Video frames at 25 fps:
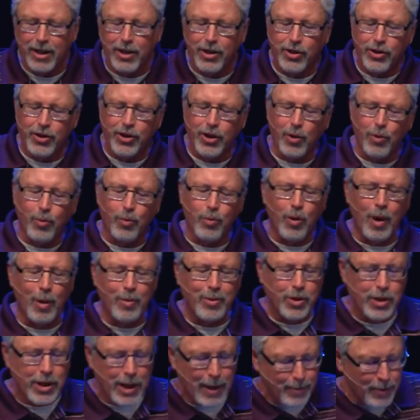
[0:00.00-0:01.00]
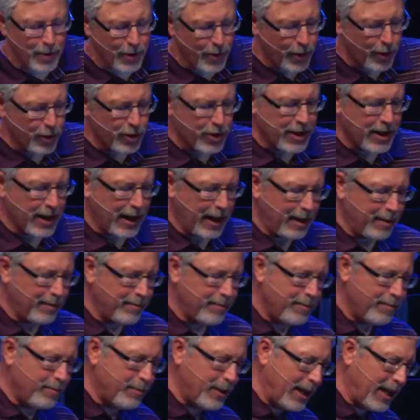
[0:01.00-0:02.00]
So, Romans chapter 13,
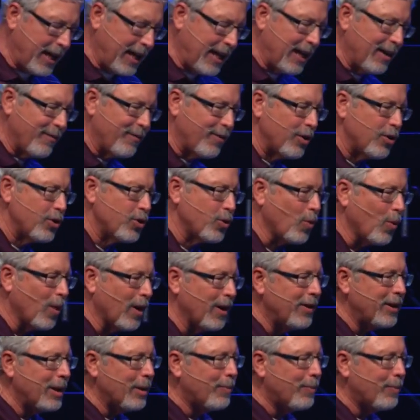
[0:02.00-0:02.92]
beginning at verse 1,